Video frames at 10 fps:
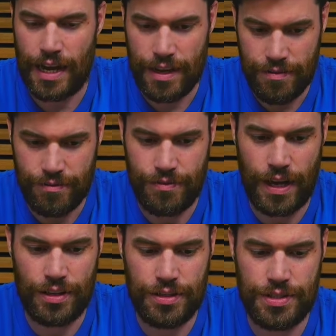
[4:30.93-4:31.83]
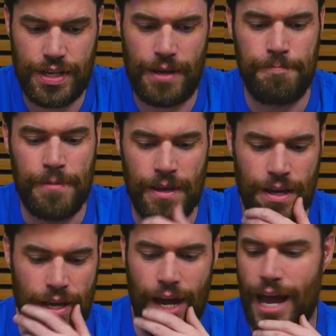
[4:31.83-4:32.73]
value set,
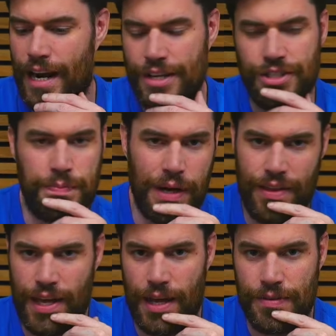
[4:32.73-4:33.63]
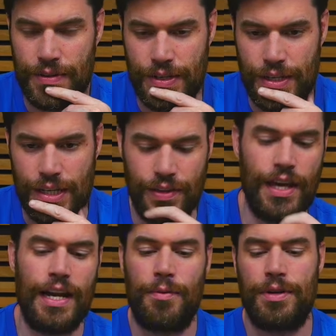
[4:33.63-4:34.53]
and I just buy that.
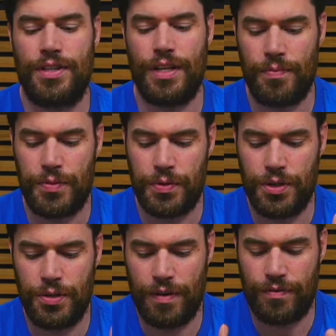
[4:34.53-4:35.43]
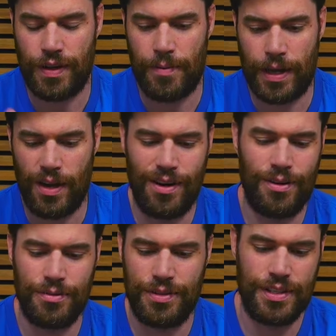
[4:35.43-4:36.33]
Then I would thumb through and find like,
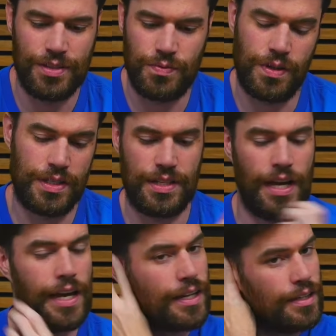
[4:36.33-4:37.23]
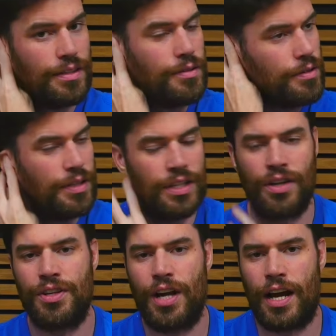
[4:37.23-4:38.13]
oh, this one's like,
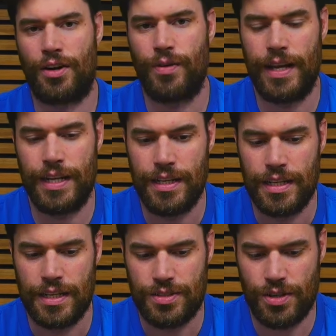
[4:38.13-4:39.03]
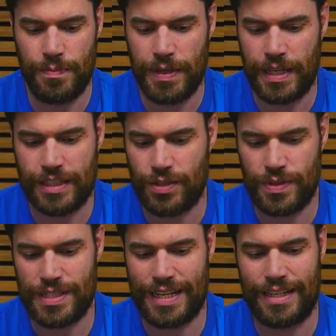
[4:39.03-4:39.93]
they're not graded. So it'd be like, this
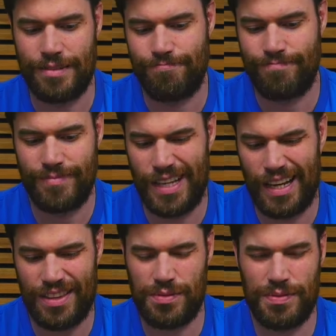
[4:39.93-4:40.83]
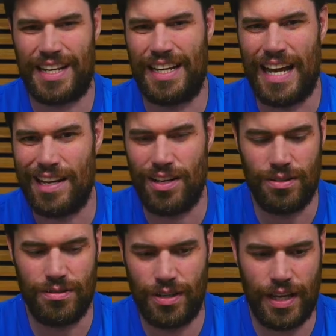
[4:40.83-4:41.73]
one's like an
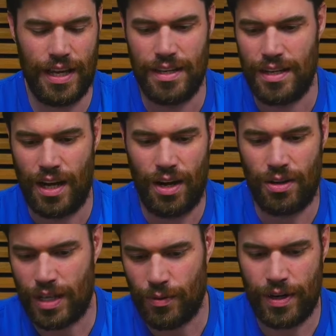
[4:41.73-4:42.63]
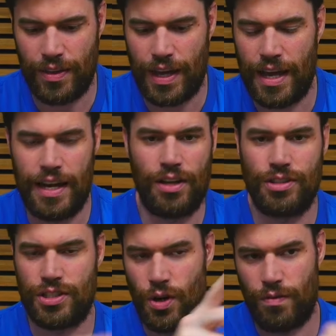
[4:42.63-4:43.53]
8.0. Okay, I'll get rid of that and I'll
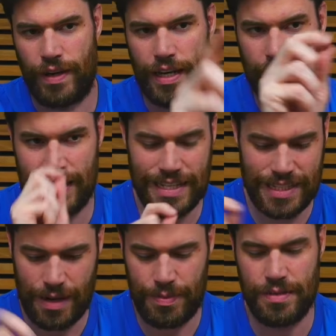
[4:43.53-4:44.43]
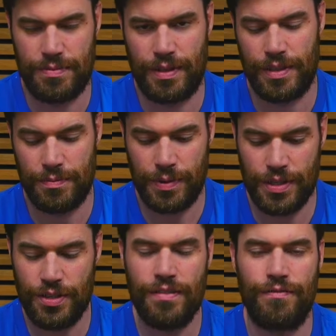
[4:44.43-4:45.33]
just go find a nice copy. But
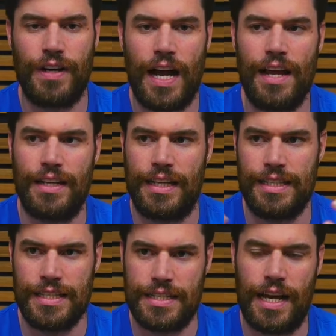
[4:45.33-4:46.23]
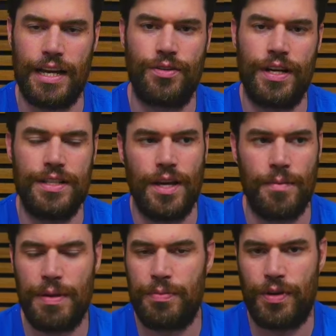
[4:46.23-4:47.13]
you can find like these high grades.
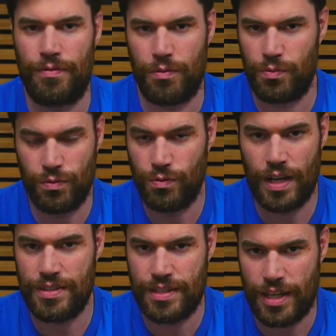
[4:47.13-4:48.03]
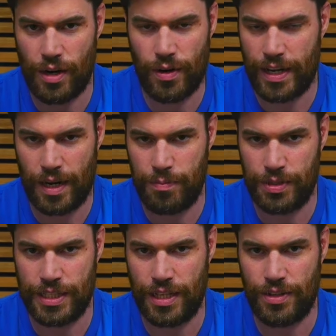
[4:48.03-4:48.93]
People have runs that they already kind of put
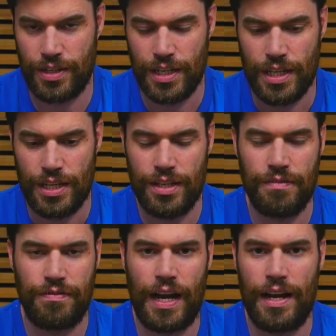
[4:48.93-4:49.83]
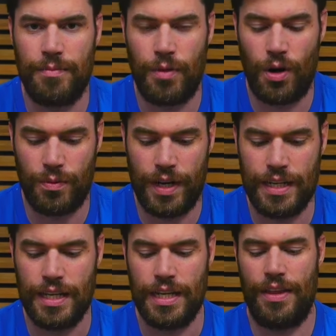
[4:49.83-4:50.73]
together. You can find them already,
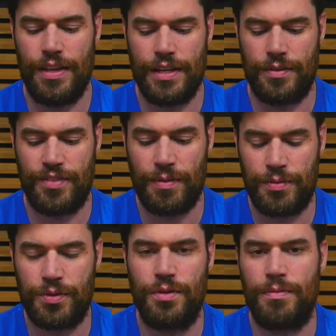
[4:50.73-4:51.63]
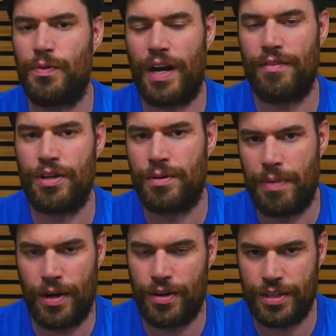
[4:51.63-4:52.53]
and then you can thumb through them, and whatever your
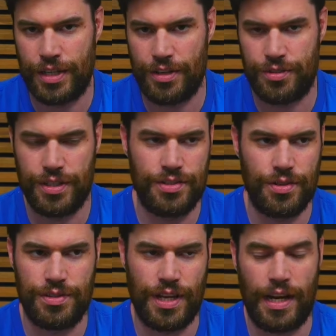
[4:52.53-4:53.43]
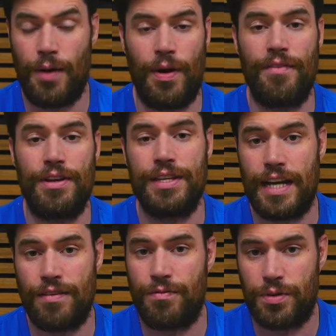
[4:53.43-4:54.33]
barrier to entry is. So it's like, I want everything
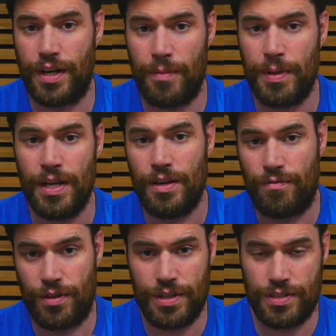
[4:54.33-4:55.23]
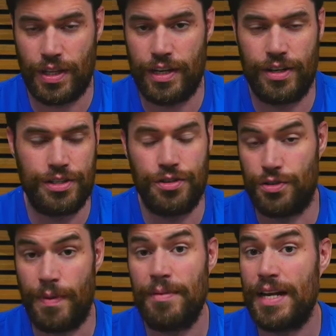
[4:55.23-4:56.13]
9.4 and up for these later issues, or
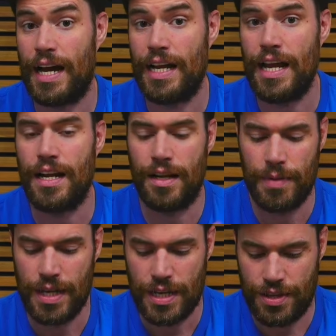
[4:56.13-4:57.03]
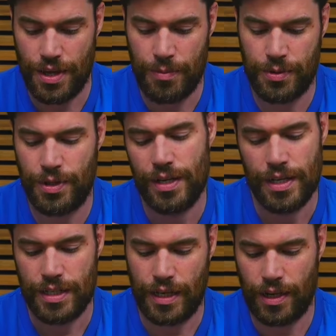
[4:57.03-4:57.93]
maybe 9.8 and up. You thumb through it,
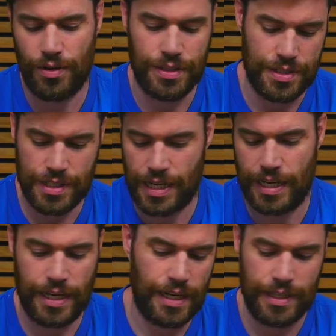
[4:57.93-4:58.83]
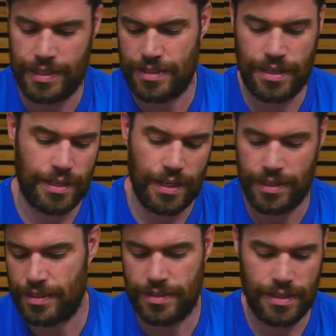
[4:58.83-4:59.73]
you're like, oh, this is not 9.8, this is not 9.8,
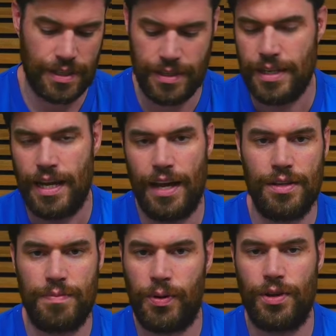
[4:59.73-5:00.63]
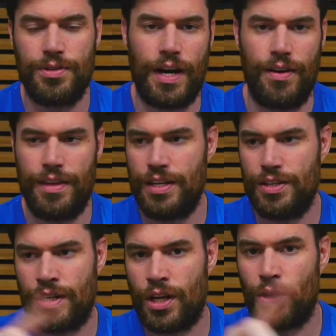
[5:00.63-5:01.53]
this is not 9.8. And then you pull those out, and then you
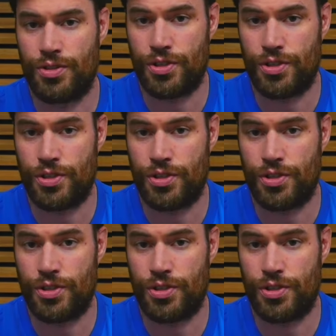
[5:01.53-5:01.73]
can go search